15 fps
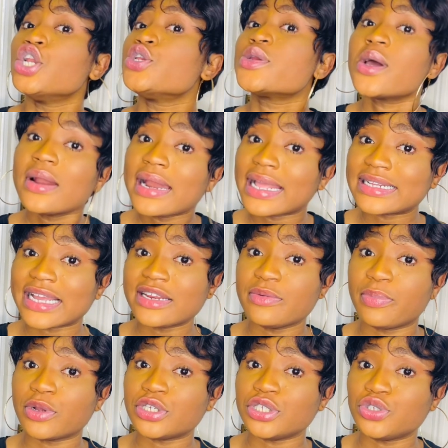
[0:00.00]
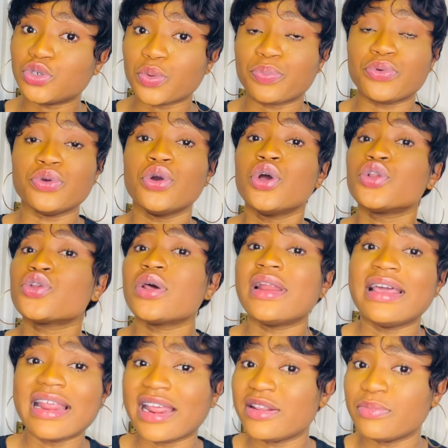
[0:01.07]
Don't let anybody dupe you. Don't
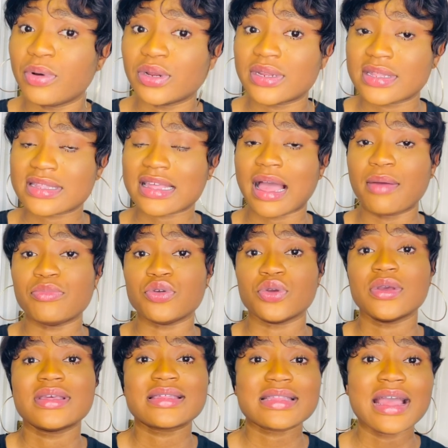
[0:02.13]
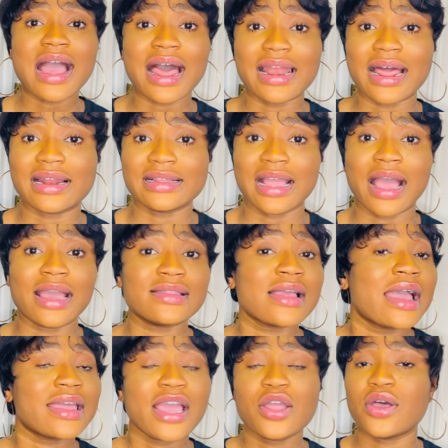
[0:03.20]
let anybody scam you. Stay alert, guys.
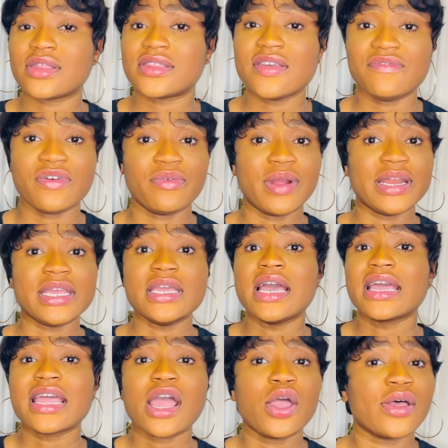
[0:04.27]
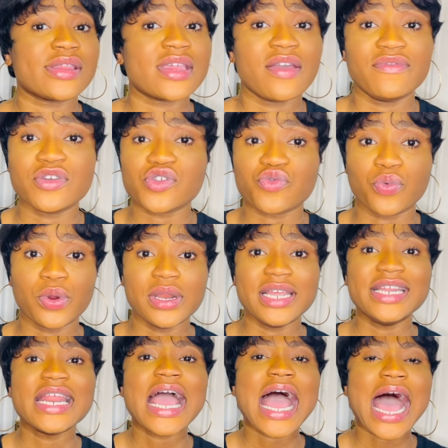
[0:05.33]
Get your CV ready, get your savings
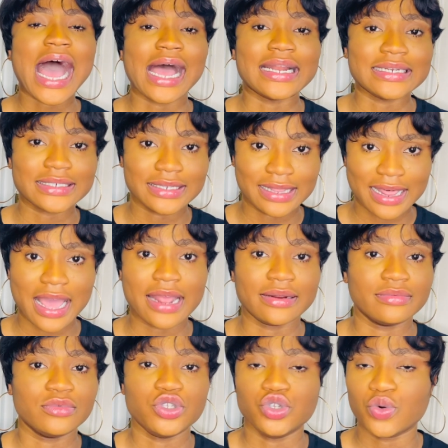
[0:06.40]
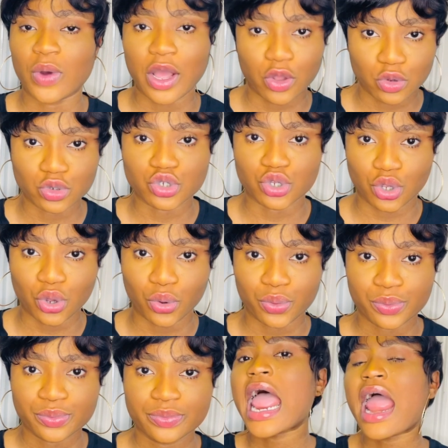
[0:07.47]
rolling, and then you are good to go.
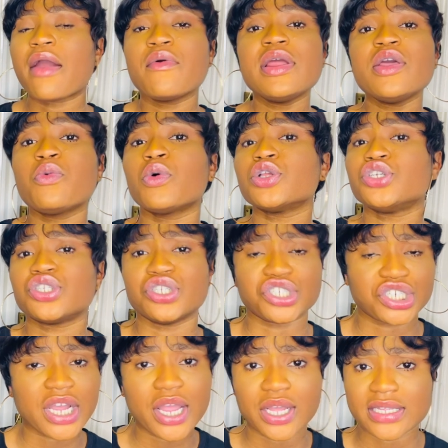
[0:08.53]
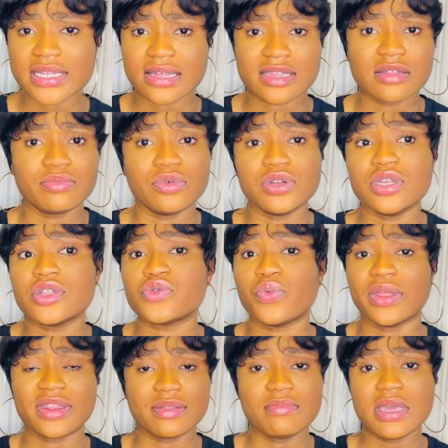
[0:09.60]
I really want you to share your testimonies
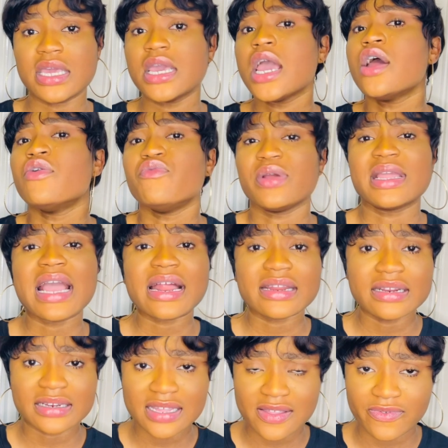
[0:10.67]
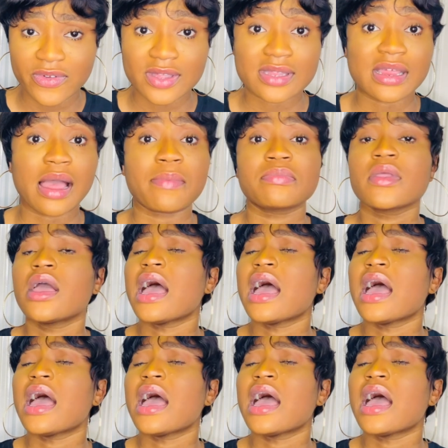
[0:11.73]
with me regarding this visa.